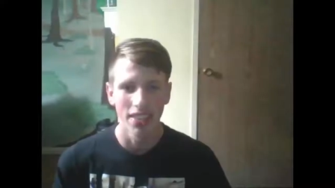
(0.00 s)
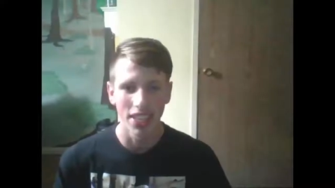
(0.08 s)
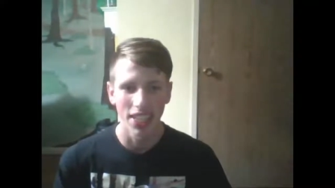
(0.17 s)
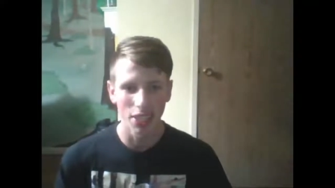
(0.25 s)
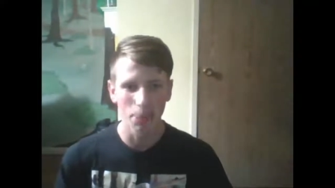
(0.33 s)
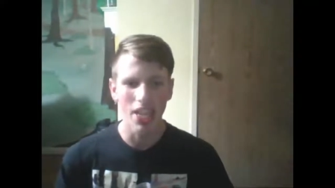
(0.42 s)

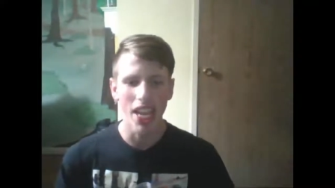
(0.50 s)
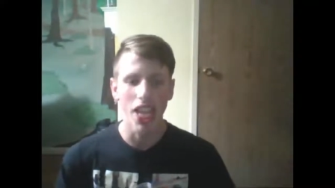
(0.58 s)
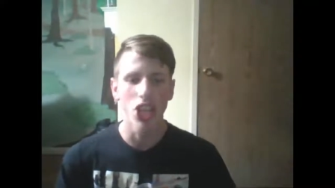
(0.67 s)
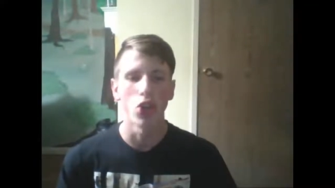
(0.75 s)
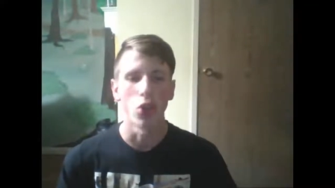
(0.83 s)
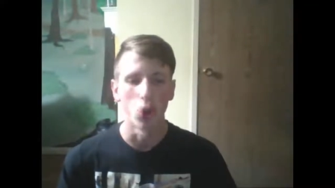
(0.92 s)
That's something I
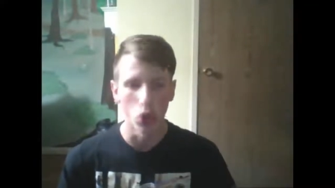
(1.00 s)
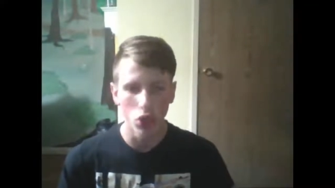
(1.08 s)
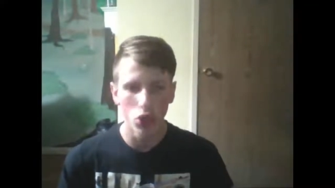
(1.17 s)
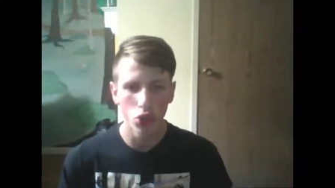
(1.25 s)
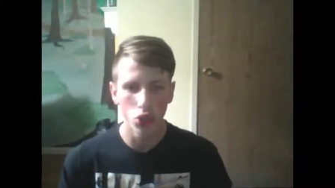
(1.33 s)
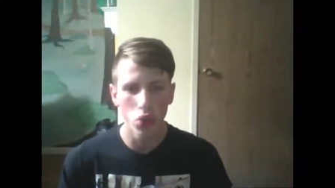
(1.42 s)

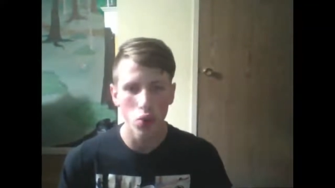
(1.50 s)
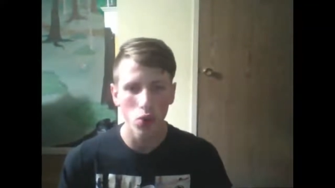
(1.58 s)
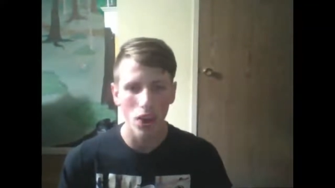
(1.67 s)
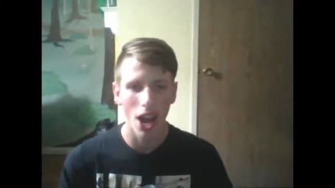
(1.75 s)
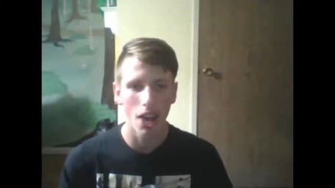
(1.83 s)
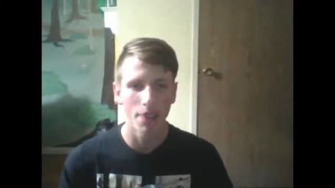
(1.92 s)
could
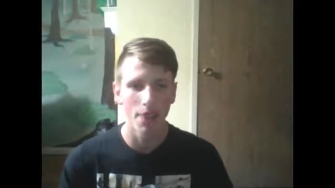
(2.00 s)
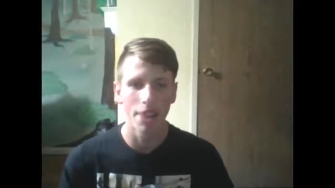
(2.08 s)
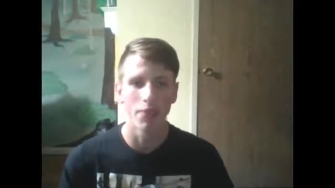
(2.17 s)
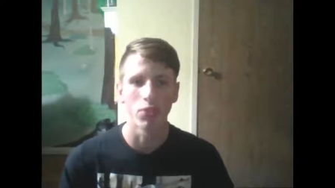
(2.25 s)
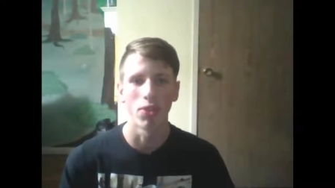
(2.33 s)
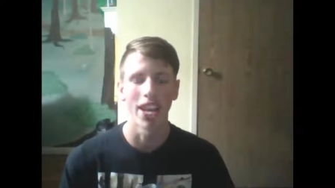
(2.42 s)
do if I
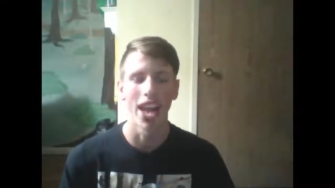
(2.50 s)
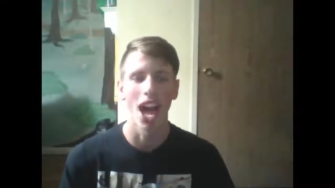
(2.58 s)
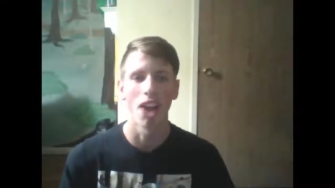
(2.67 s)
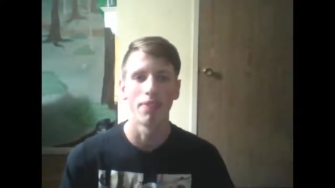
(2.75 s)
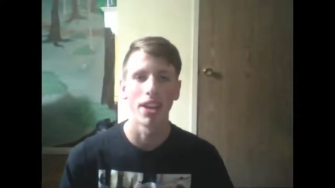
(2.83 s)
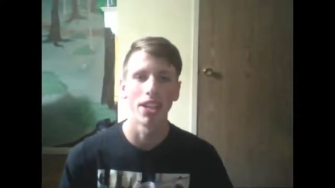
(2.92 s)
ever ran
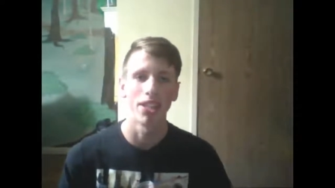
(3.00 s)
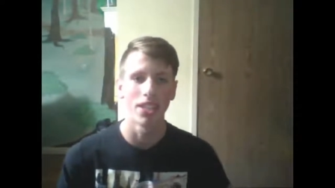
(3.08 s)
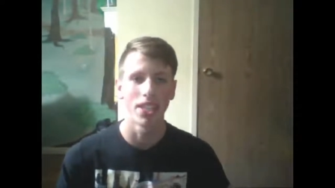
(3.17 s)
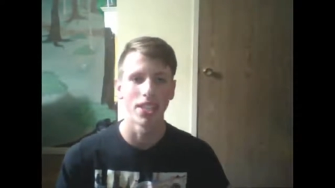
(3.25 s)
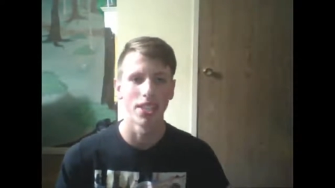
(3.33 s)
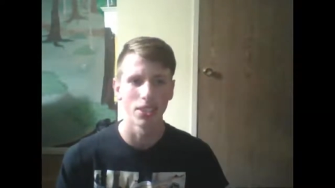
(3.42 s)
out of
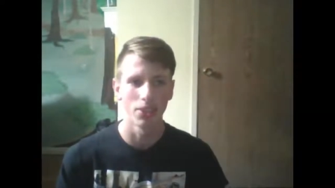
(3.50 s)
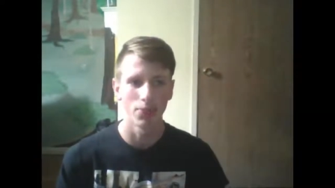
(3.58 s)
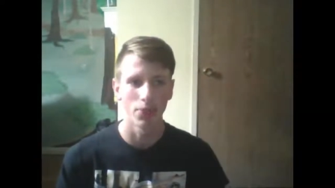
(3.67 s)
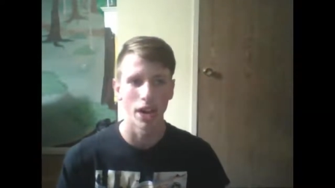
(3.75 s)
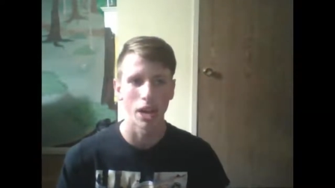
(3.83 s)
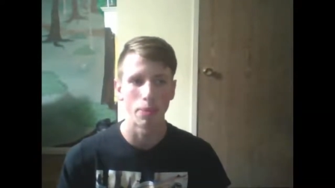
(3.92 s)
ideas
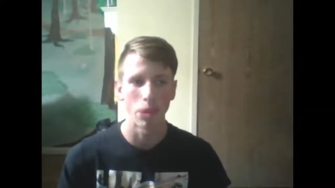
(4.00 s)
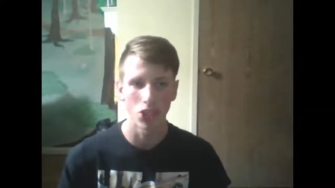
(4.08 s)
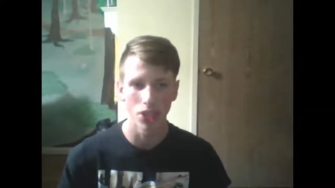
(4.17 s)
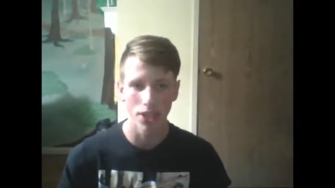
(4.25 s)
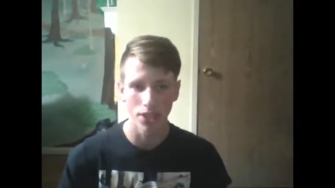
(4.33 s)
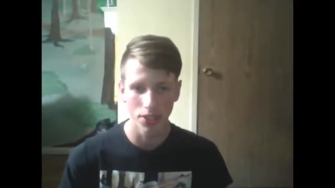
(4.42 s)
for
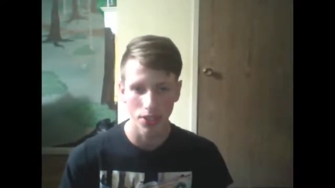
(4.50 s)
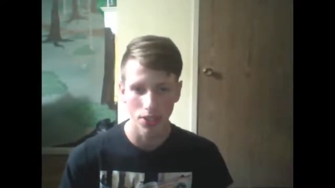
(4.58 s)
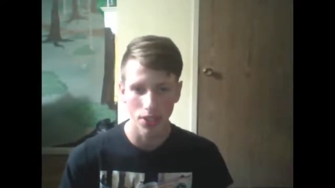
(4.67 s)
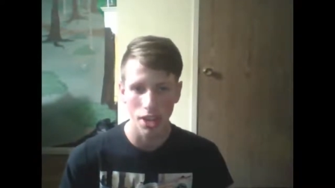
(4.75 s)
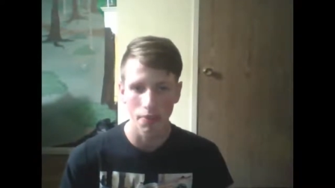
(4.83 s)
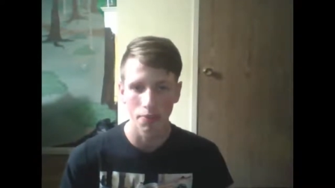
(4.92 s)
animations and
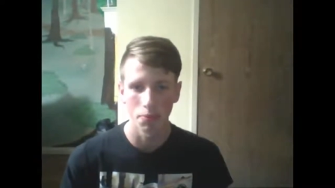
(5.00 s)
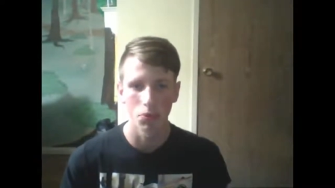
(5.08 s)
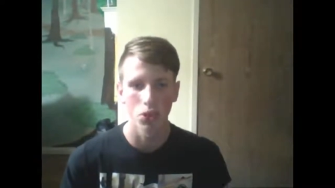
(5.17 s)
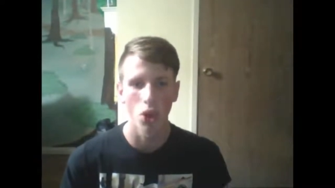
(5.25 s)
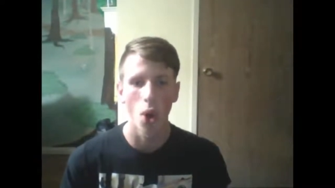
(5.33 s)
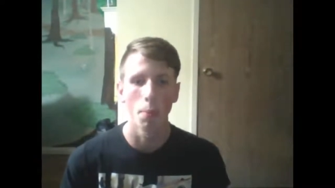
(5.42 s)
stuff,
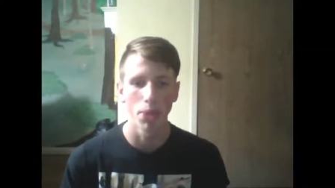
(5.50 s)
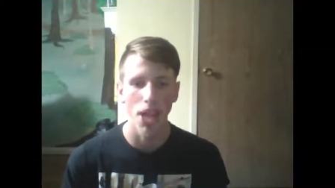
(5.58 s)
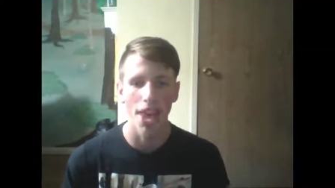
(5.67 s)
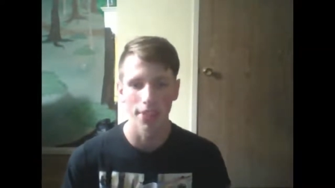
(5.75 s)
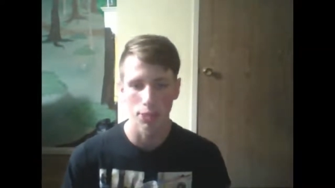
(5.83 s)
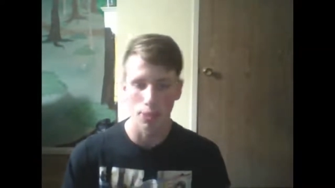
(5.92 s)
so
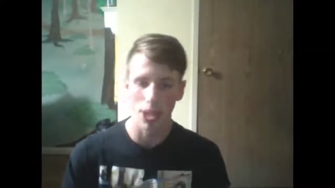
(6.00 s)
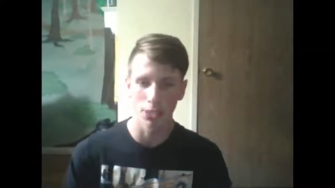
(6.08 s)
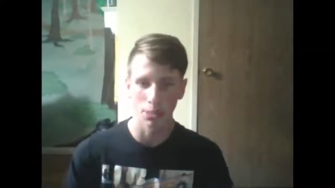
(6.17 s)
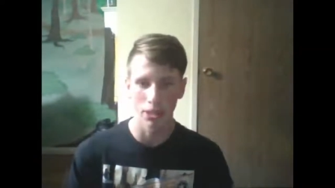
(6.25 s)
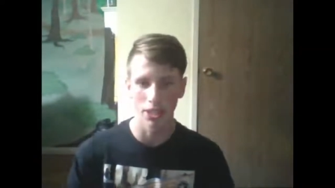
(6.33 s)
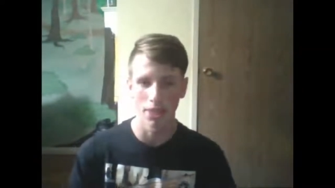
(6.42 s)
yeah, that's a
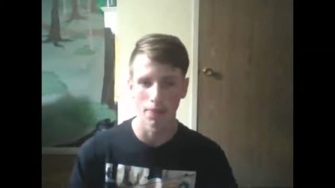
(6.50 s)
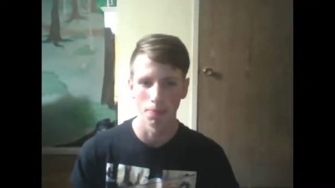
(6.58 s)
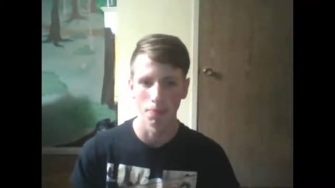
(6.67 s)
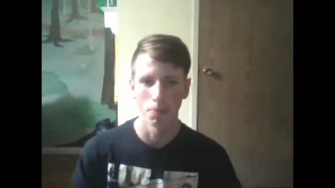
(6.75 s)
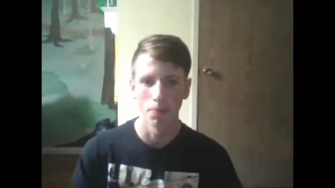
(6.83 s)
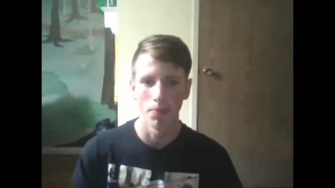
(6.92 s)
possibility.
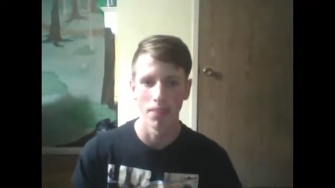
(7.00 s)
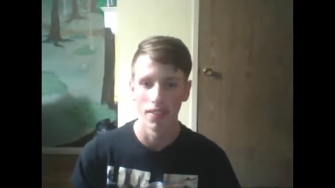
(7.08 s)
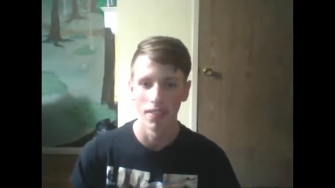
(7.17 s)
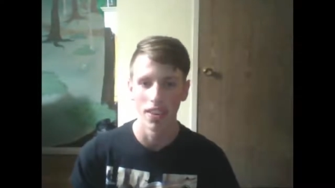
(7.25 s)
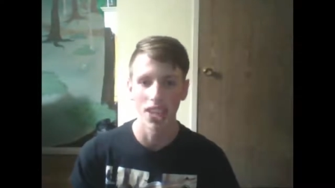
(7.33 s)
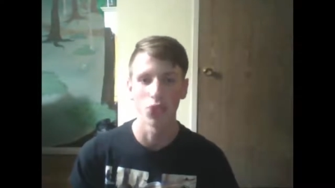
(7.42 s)

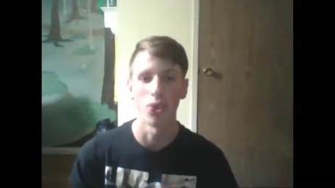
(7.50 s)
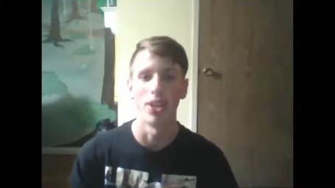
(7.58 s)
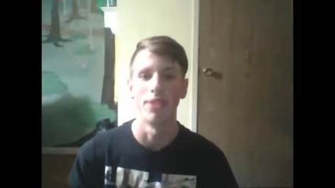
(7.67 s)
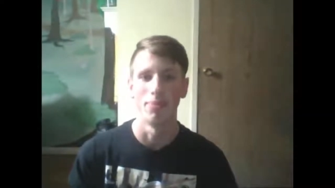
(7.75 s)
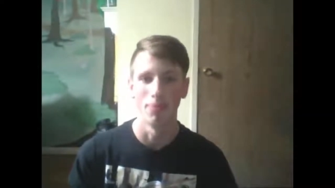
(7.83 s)
Next one.